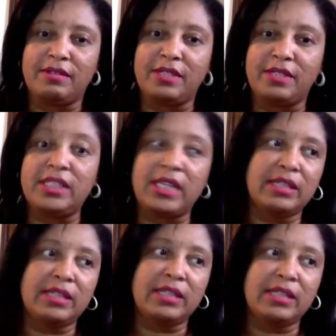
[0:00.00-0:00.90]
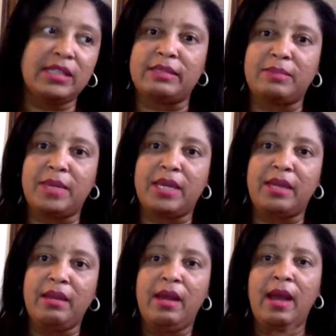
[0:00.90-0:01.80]
He's making this
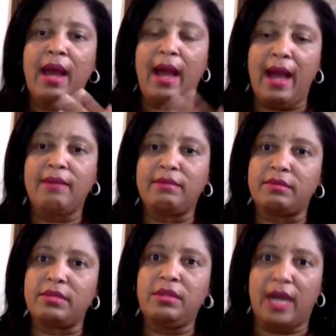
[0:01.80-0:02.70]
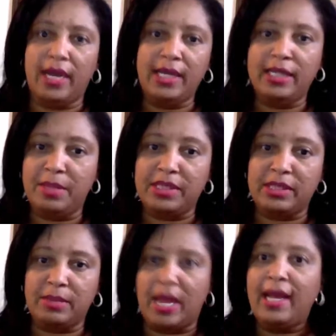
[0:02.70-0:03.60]
money. I need to make
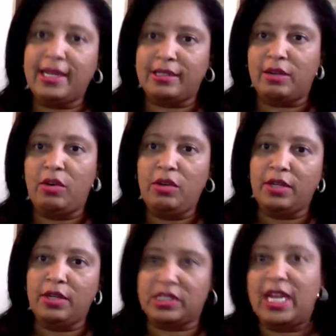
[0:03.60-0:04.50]
something. I got the Holy Ghost.